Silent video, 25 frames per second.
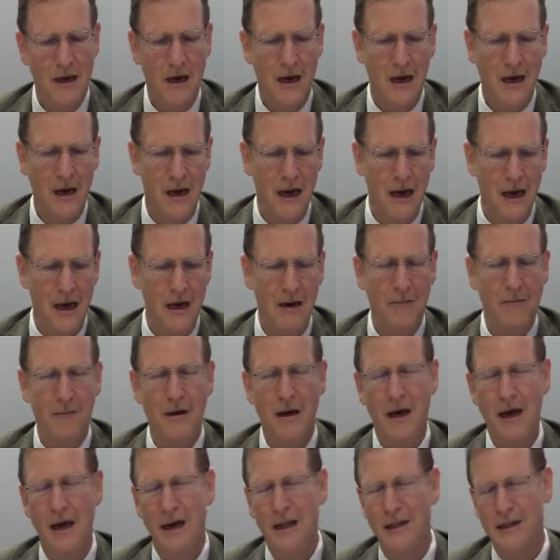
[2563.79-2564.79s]
um,
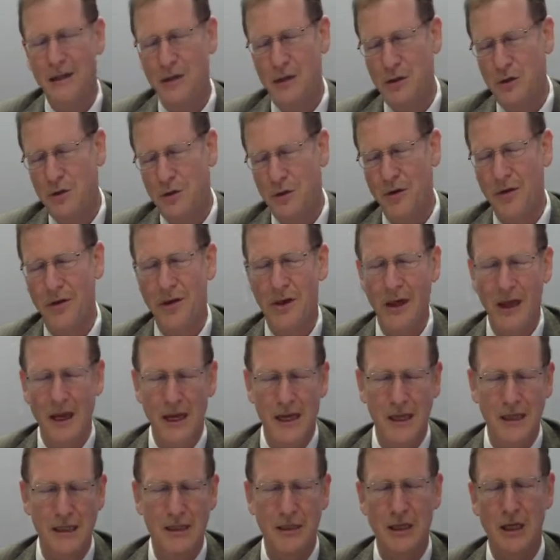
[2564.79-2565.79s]
and the truth
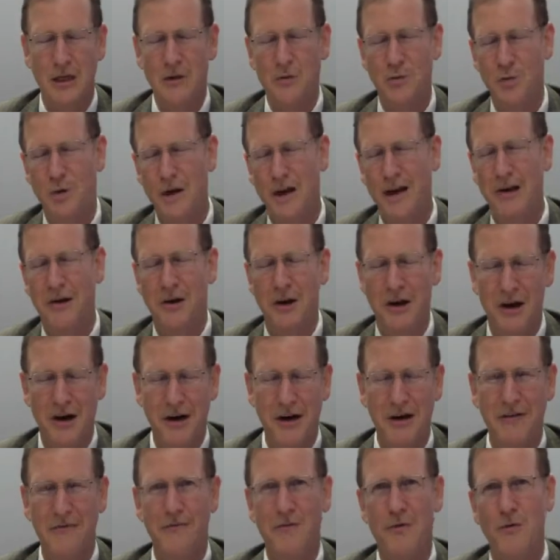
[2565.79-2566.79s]
is that we
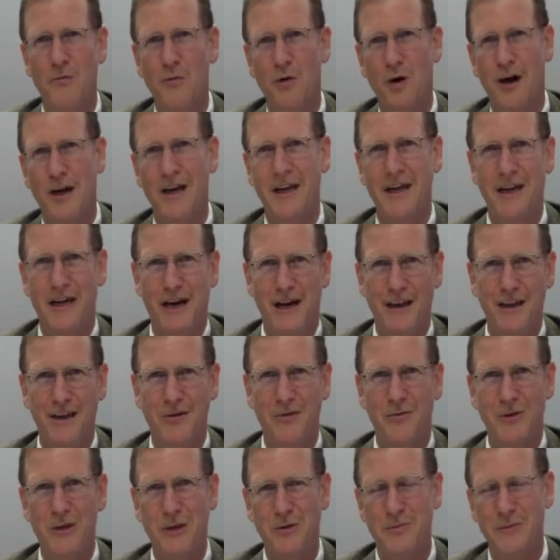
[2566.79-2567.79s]
learn from one another
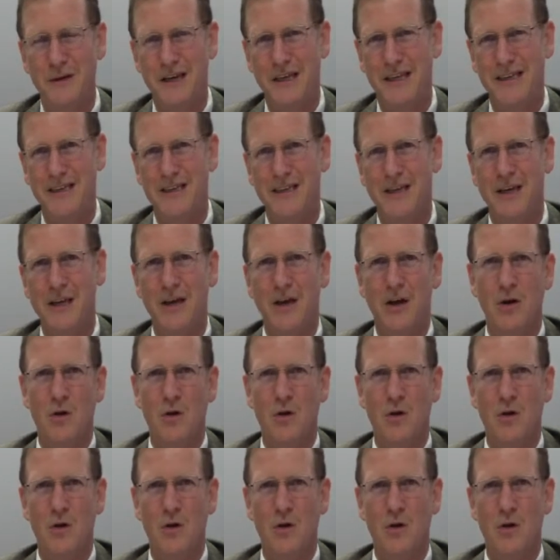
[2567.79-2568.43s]
which means